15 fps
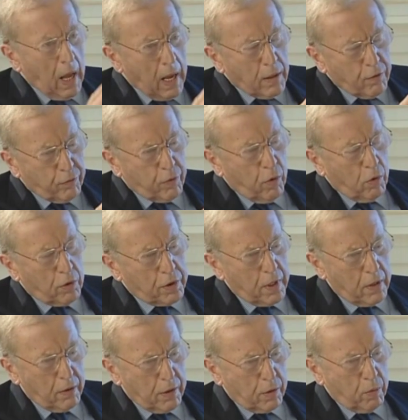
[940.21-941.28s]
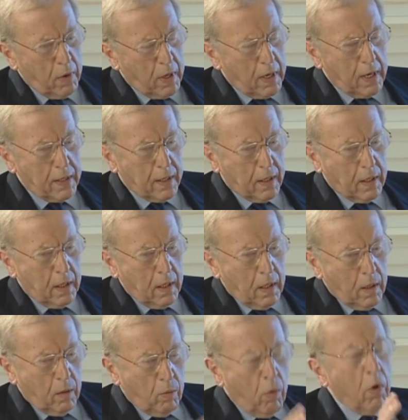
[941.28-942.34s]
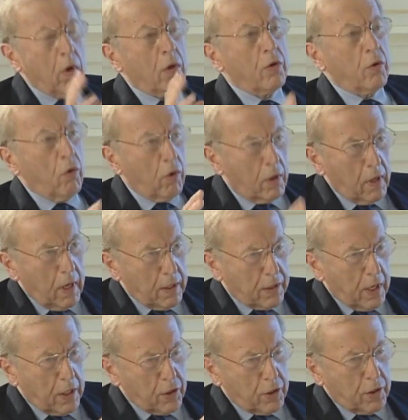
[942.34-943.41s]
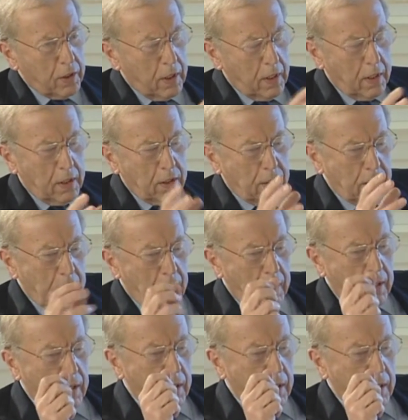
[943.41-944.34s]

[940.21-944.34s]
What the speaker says: And of course, there is one other world organization that is